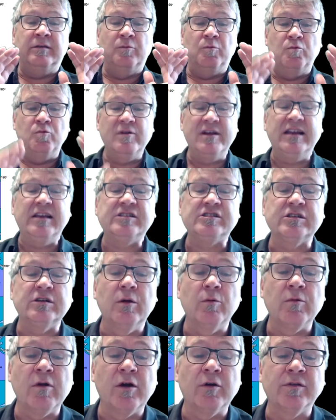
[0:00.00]
the
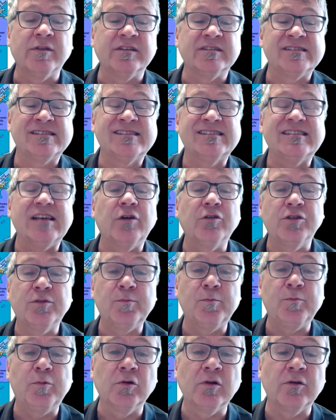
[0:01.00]
region around the
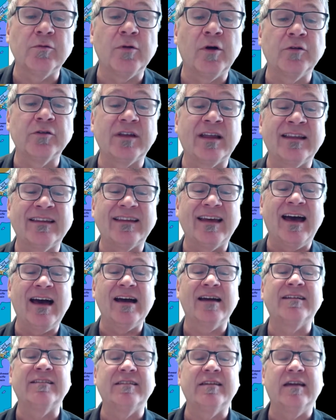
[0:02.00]
South Pole, around
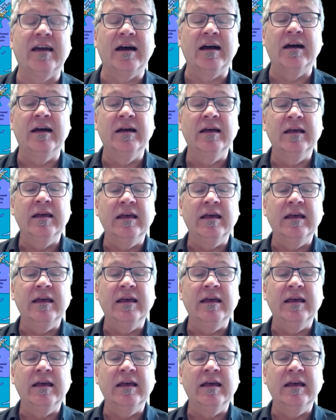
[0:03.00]
Antarctica,